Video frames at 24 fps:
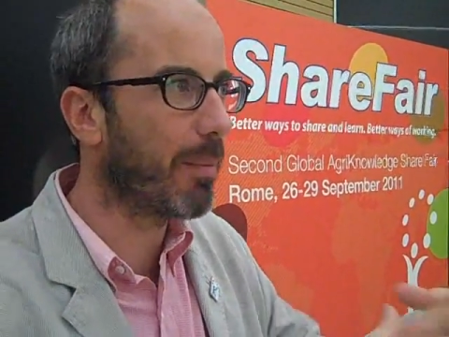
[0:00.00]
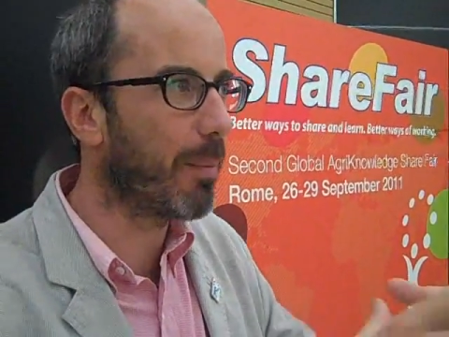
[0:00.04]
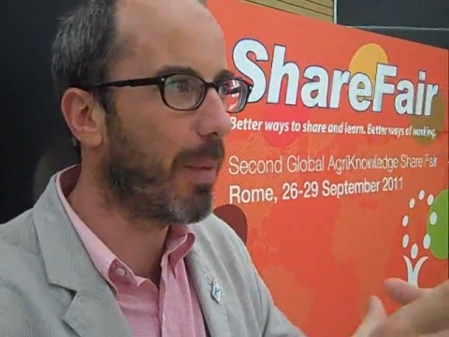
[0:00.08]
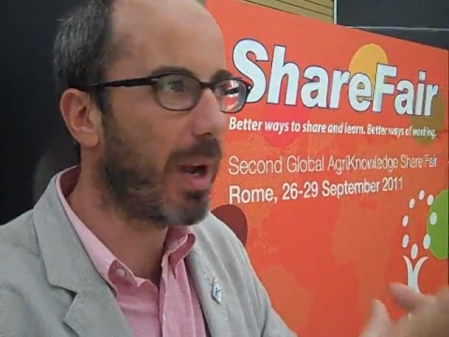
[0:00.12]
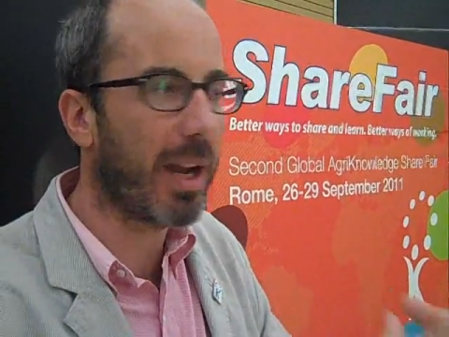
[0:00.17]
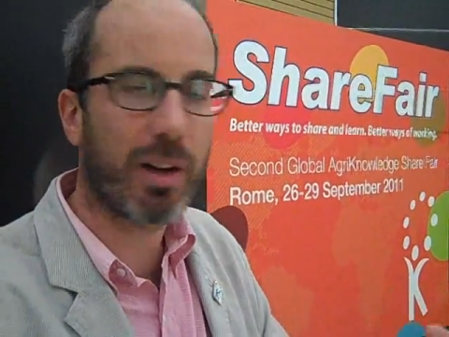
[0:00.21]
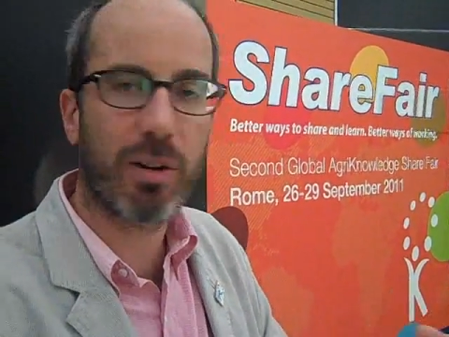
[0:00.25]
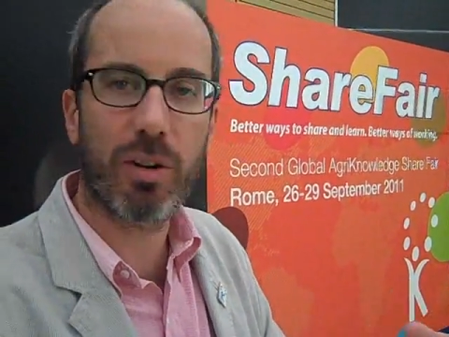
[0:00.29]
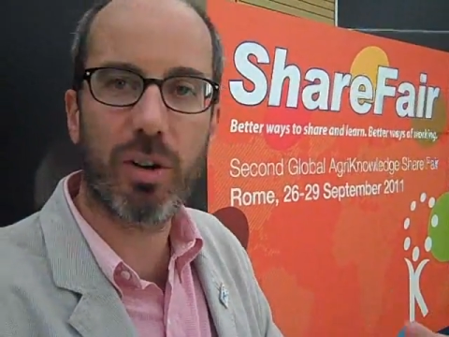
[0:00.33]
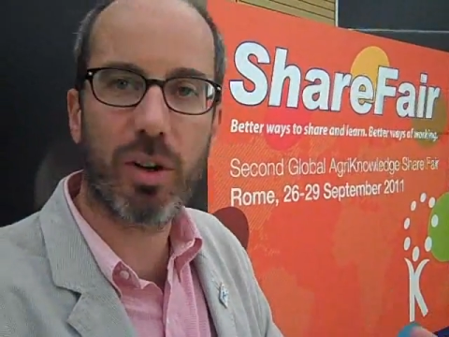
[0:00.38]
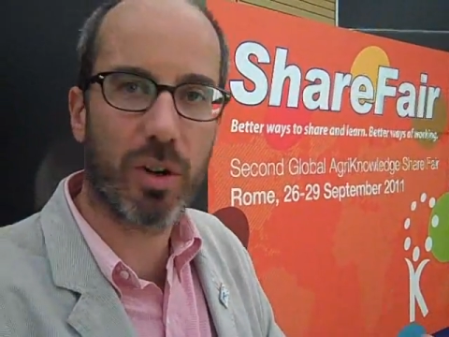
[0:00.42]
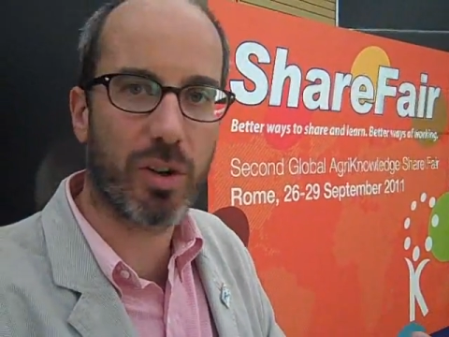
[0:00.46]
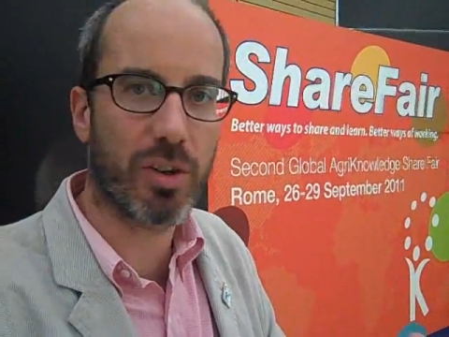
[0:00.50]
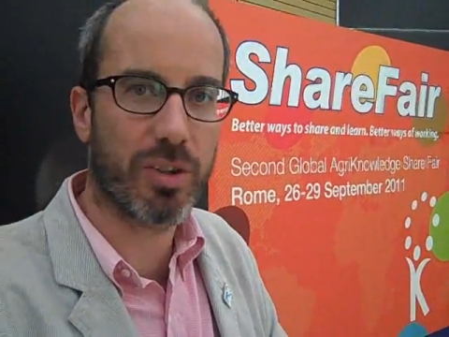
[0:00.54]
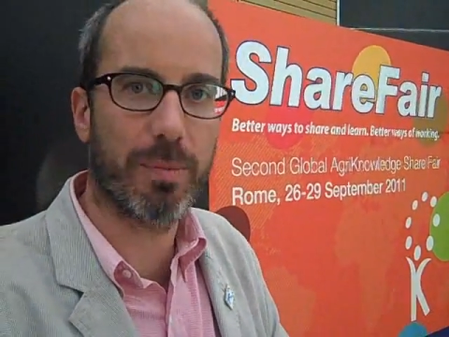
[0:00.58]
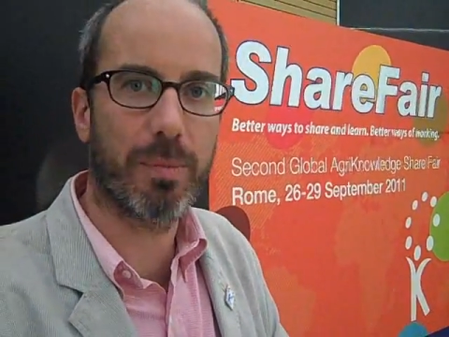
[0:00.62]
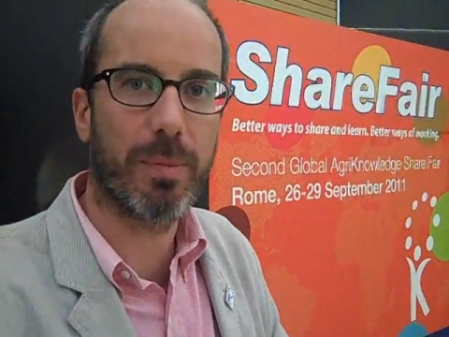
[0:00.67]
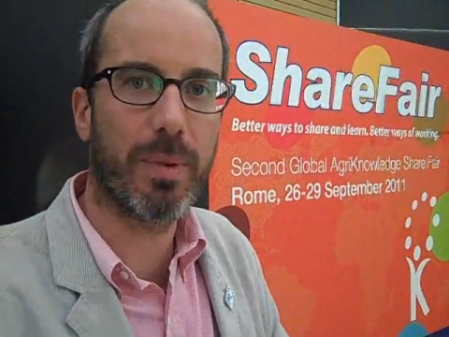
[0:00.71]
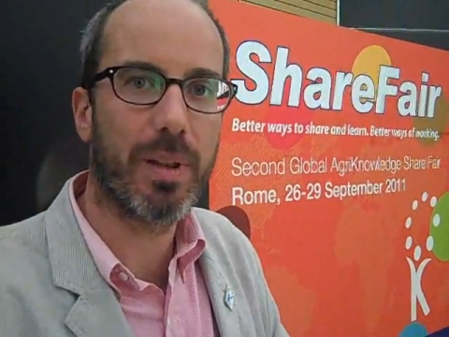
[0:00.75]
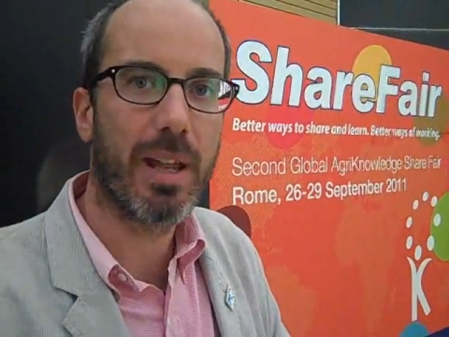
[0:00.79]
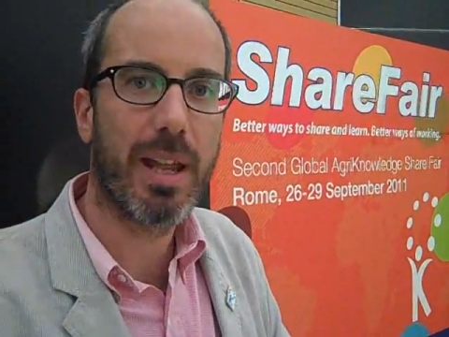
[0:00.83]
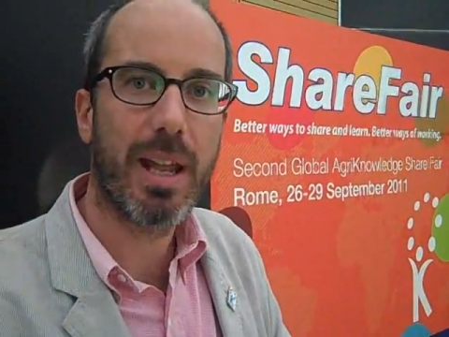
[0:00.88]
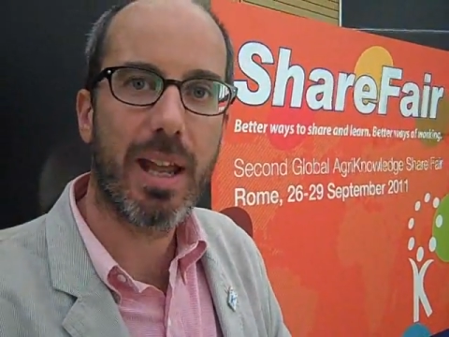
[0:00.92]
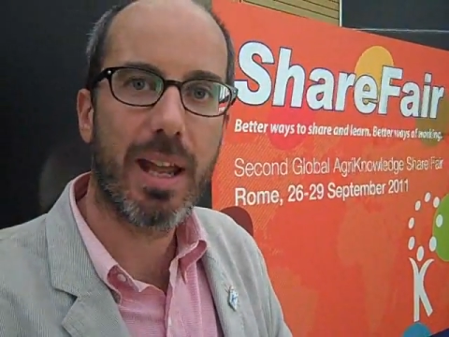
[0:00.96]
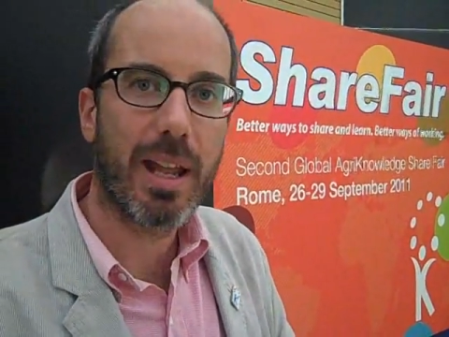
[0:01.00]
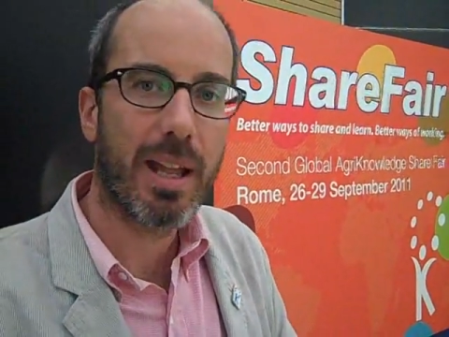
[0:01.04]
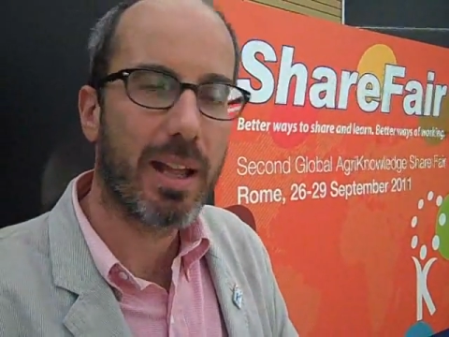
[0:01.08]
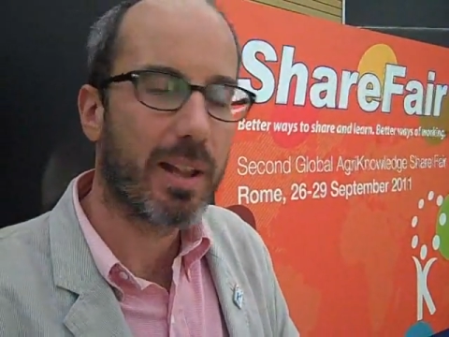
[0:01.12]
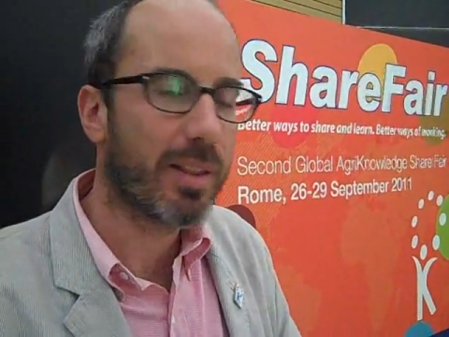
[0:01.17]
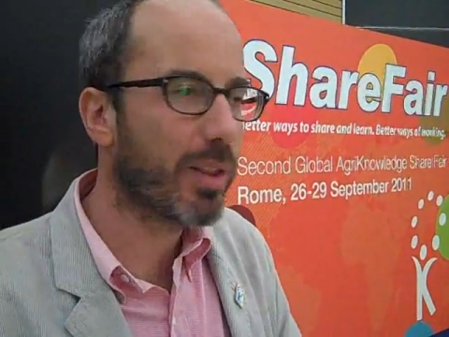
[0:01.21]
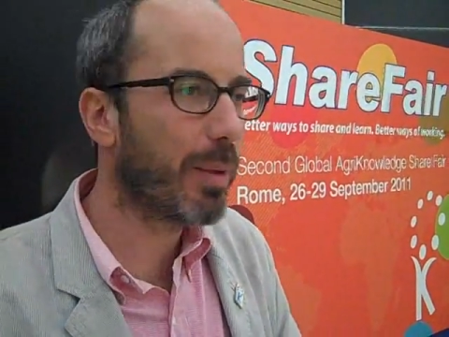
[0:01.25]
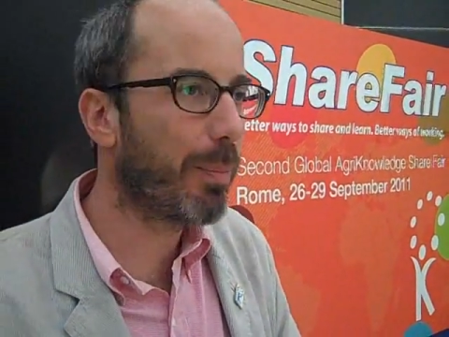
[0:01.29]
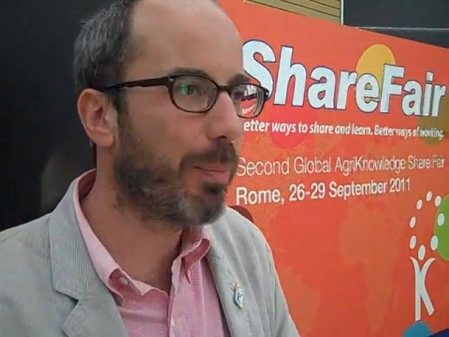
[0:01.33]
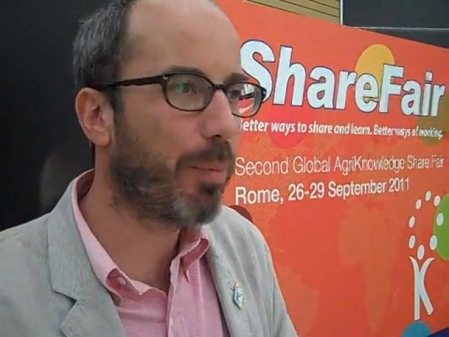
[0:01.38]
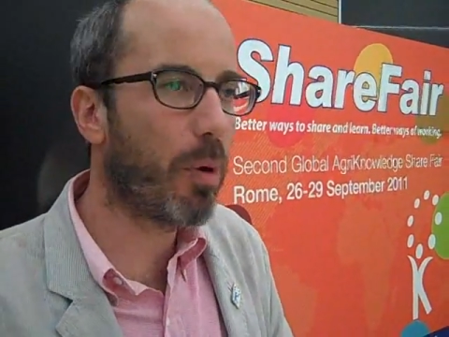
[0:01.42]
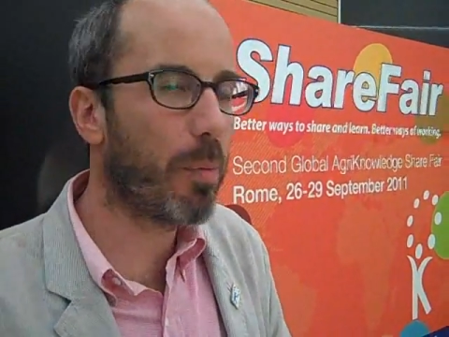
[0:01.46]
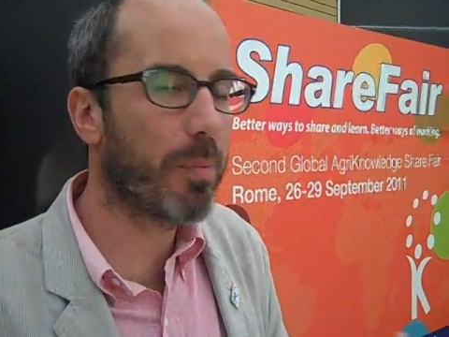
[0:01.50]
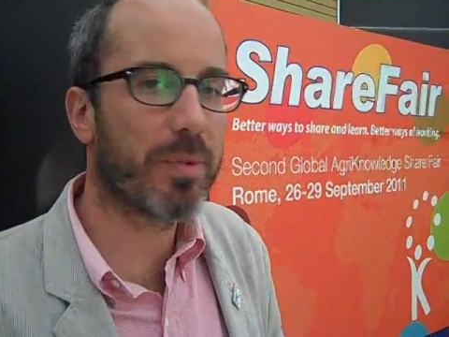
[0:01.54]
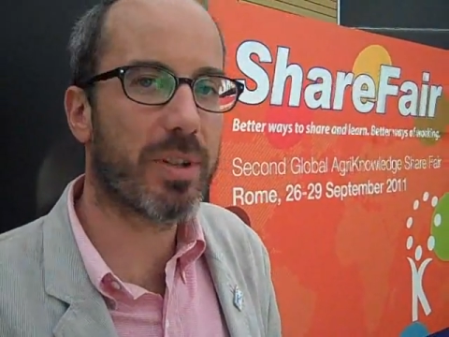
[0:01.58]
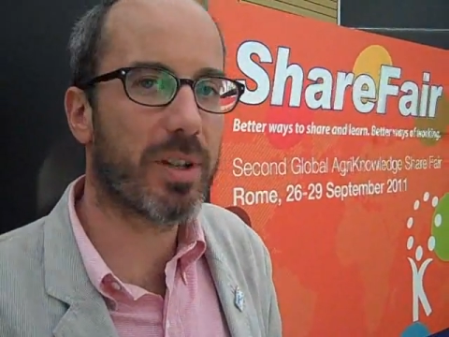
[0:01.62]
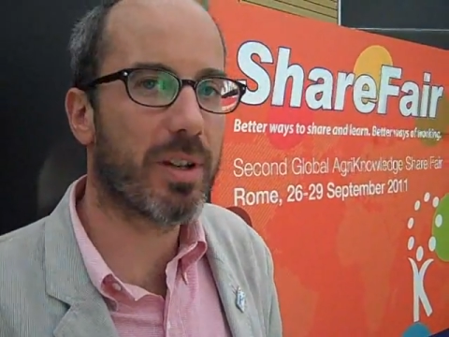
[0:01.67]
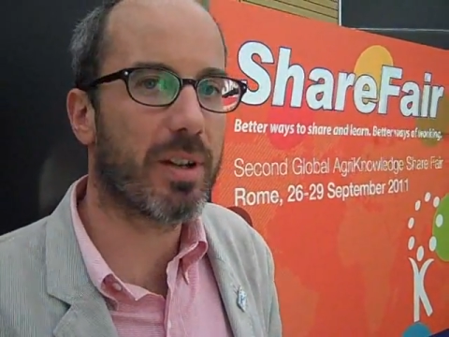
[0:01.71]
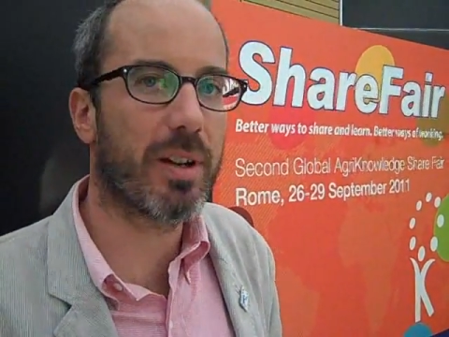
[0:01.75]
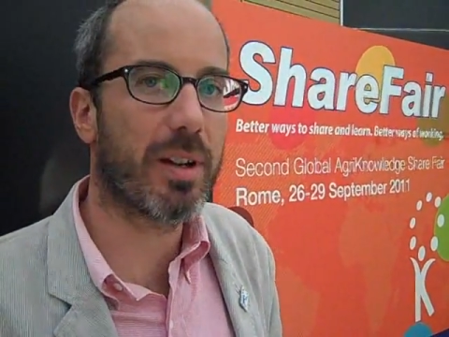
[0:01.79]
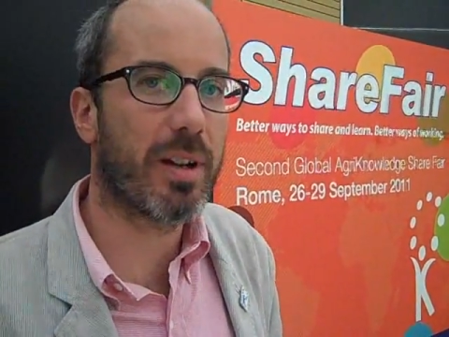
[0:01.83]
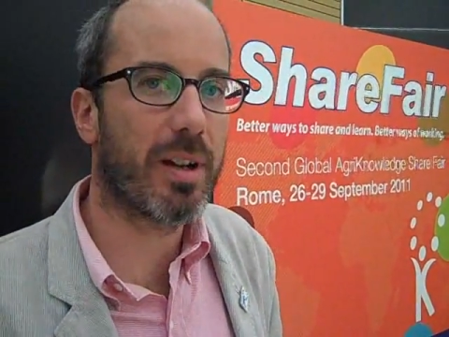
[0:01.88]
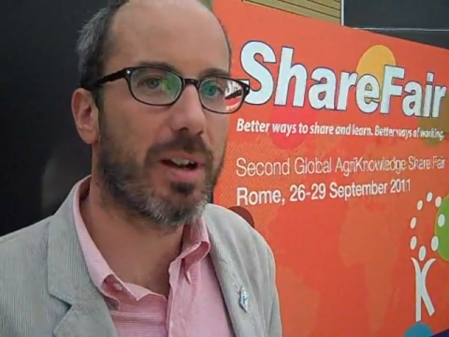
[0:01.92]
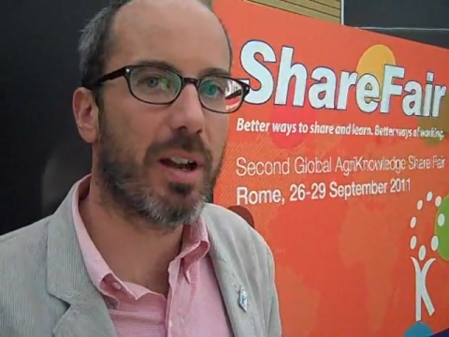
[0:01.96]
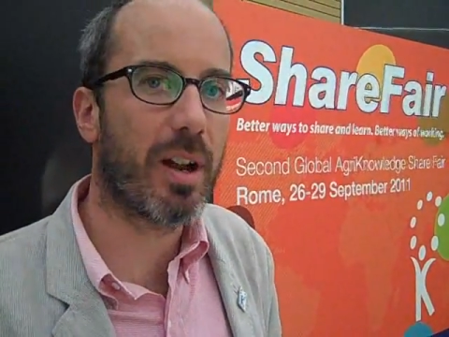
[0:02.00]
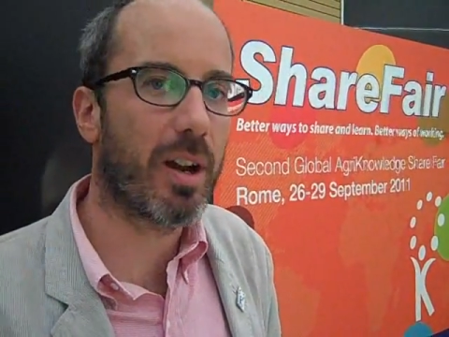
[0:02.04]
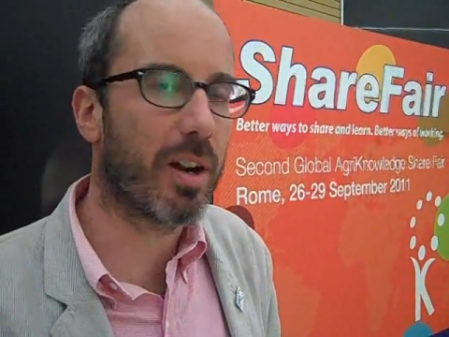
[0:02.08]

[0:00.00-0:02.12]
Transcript: microcosm. The problems are